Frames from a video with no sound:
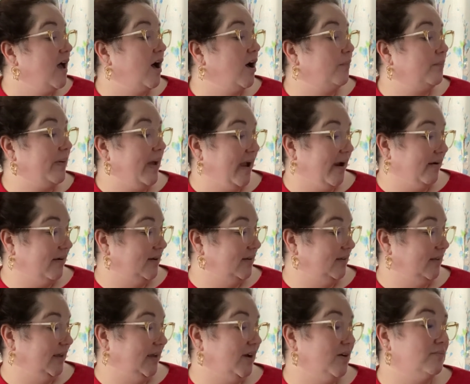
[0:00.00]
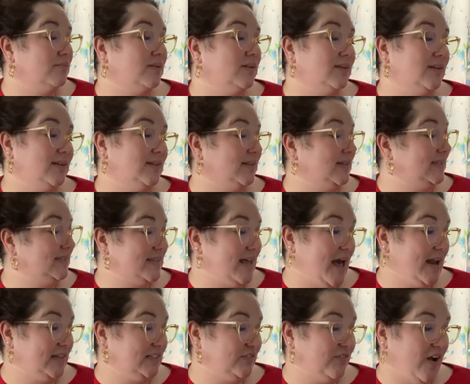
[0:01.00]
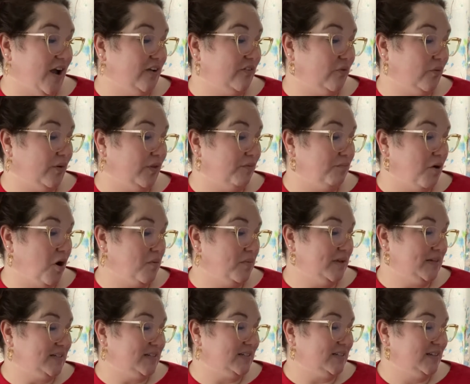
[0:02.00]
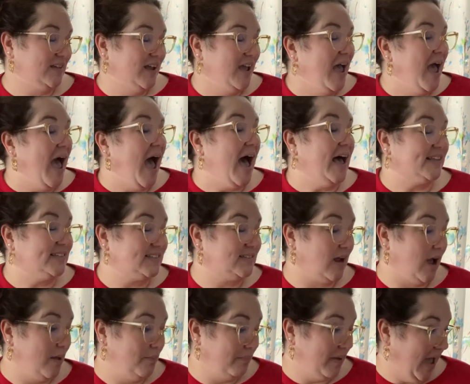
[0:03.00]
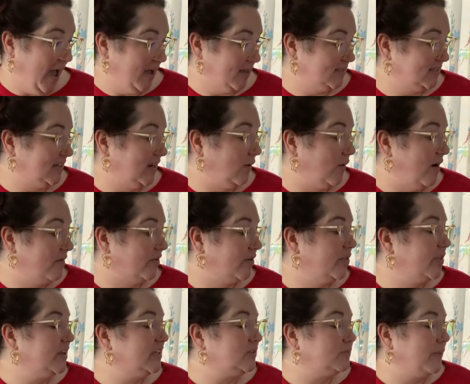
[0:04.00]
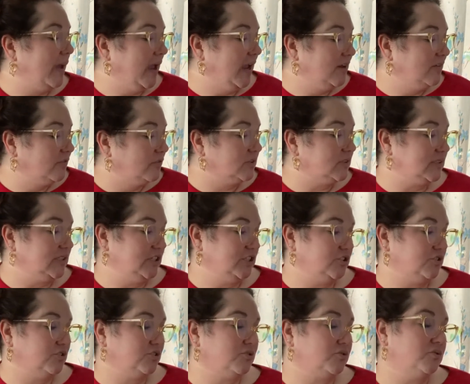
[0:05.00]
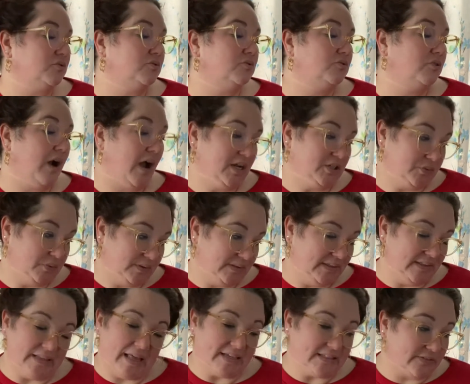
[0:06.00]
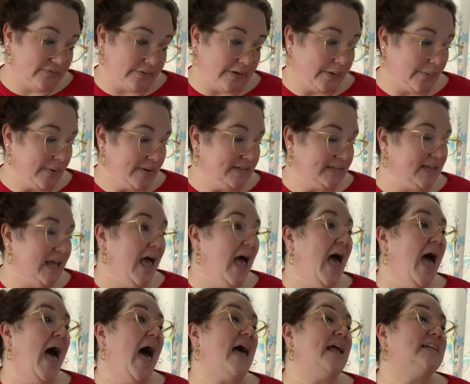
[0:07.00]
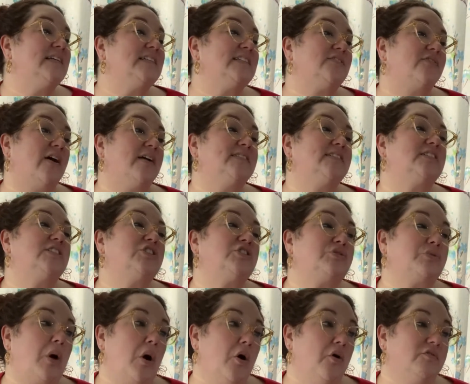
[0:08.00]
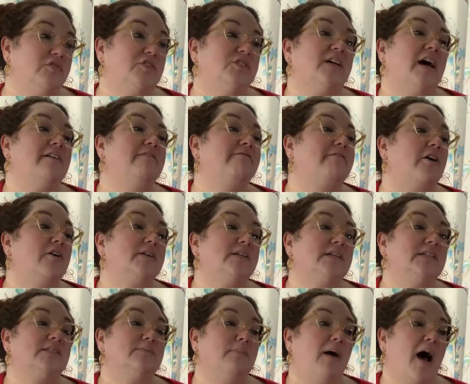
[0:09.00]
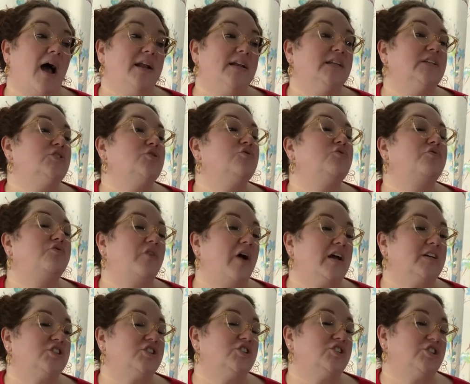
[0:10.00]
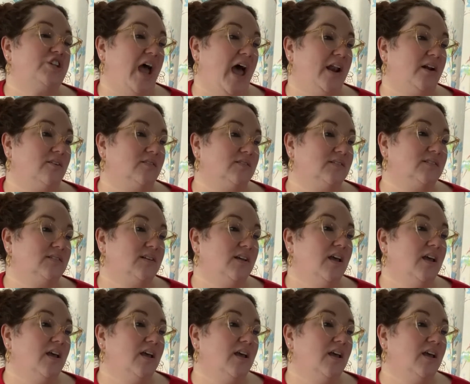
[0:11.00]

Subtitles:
apparently completely satisfied for the moment. As time passed, however, these painful seizures grew gradually less frequent, and his friends strove to divert his mind into fresh channels.